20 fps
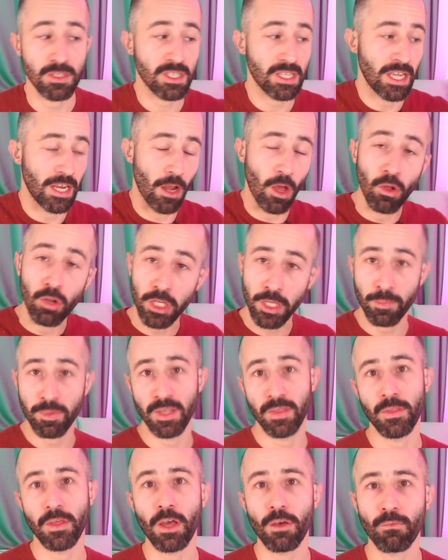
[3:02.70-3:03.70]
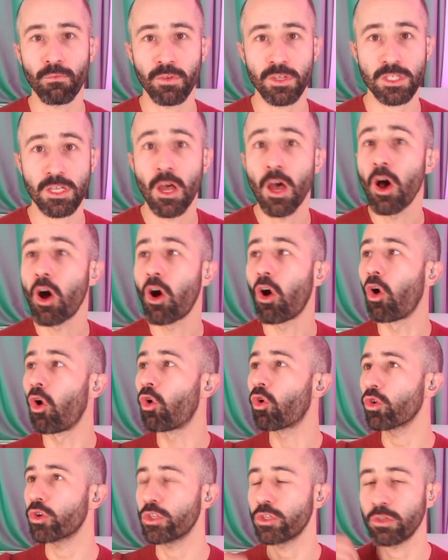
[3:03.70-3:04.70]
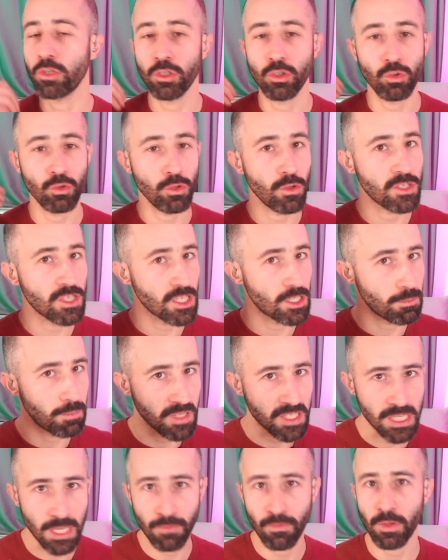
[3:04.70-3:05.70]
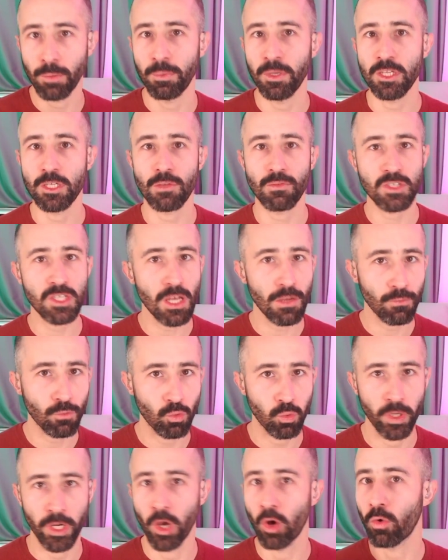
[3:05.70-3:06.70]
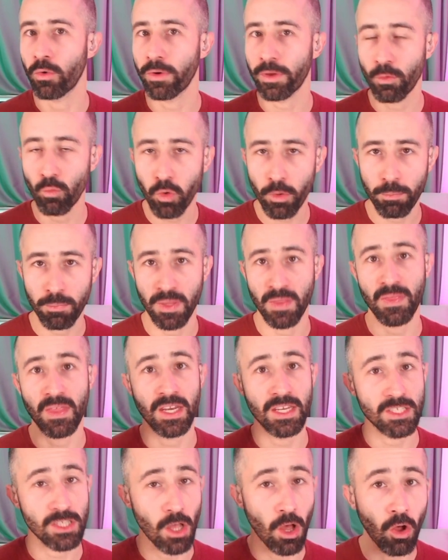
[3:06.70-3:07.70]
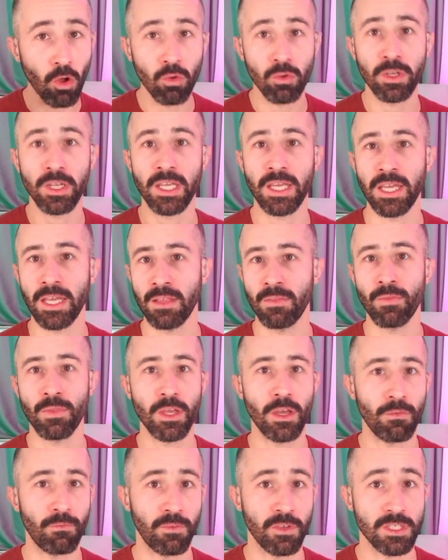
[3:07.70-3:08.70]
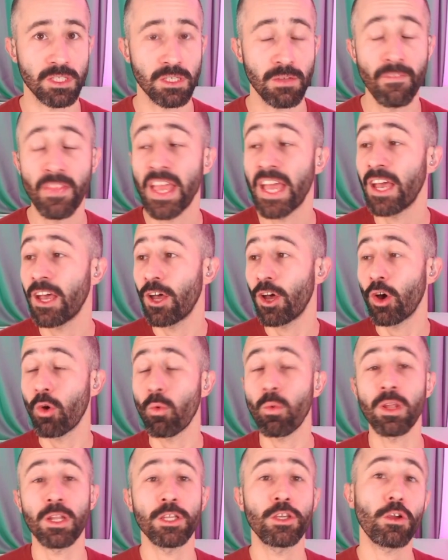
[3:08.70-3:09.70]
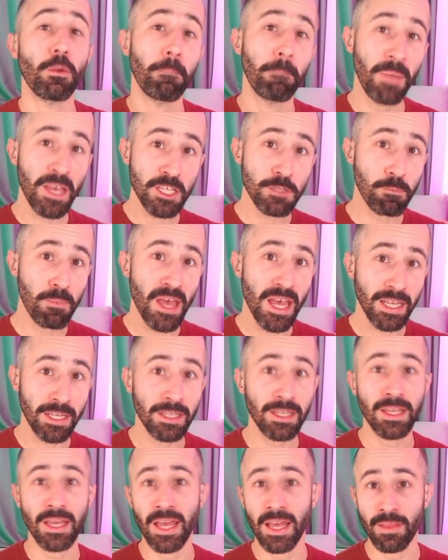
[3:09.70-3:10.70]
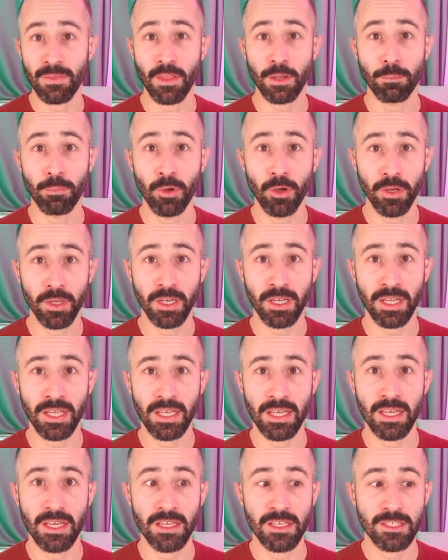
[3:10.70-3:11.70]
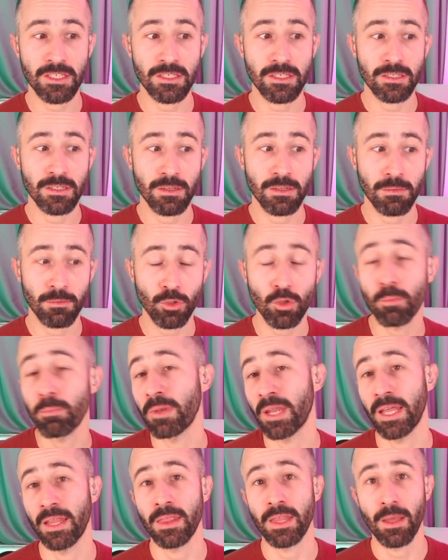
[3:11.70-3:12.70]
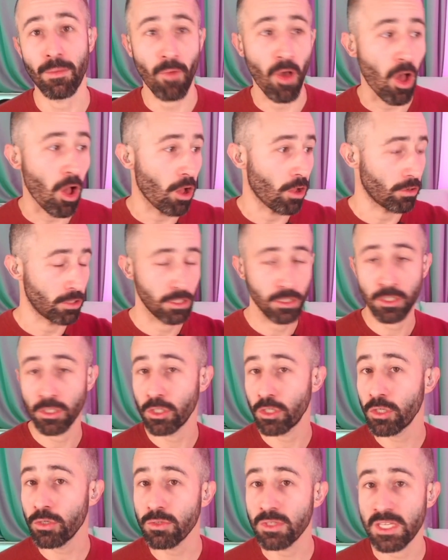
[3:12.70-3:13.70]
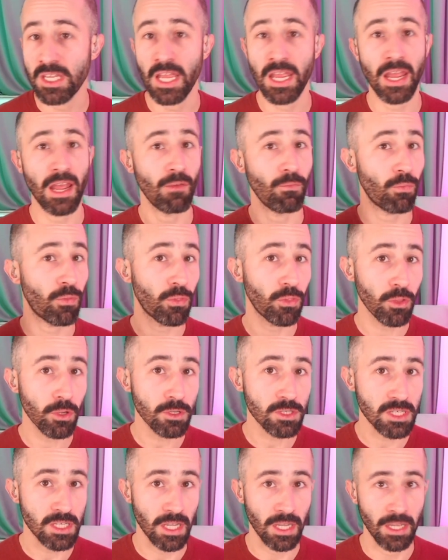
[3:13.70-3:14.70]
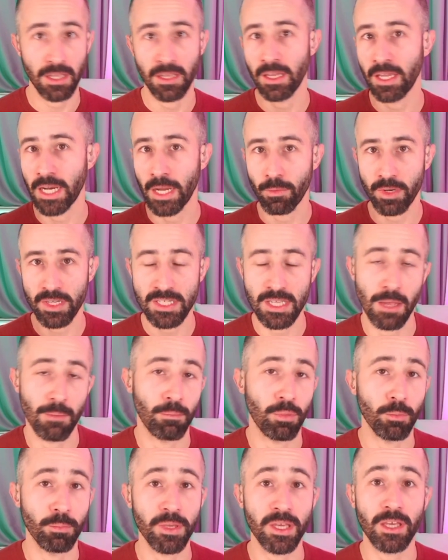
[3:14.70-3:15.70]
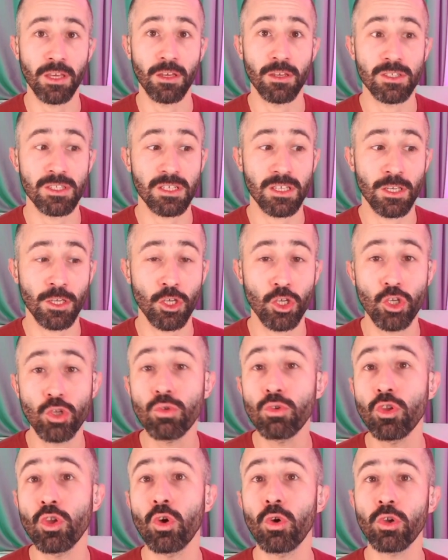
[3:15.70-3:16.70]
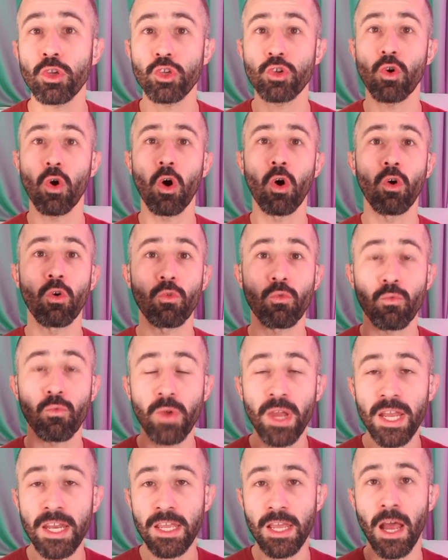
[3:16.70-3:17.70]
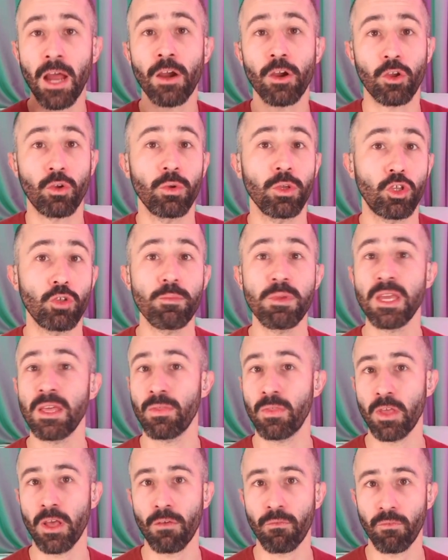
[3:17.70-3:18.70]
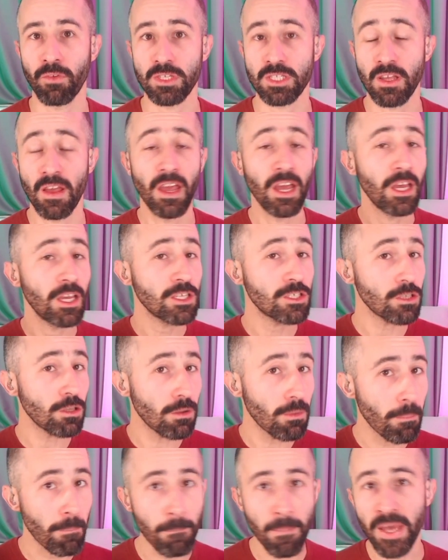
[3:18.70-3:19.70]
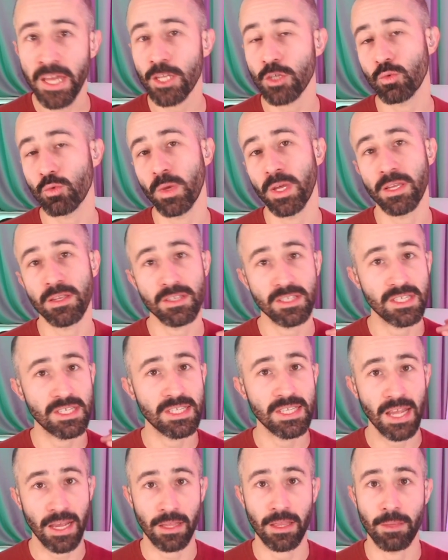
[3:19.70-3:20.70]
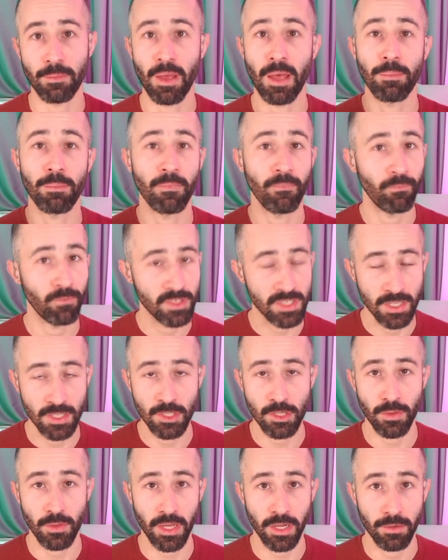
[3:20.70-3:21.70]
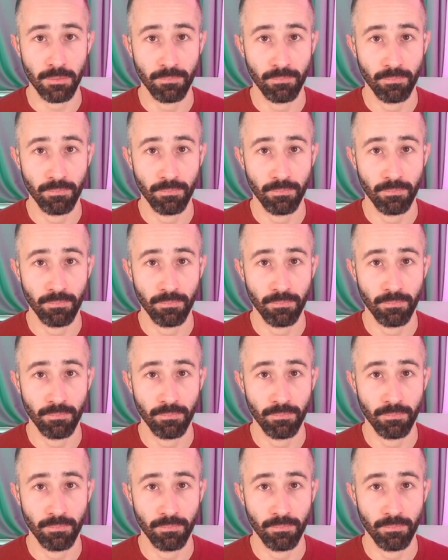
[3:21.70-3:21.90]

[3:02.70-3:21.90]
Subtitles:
can only be in the office, or you need to use a specific piece of software or equipment that is only in the office. Well, your best bet at that point is to plan them on Tuesday and Thursday in our example, because you already are going to be in the office. So might as well stack them up since you're there.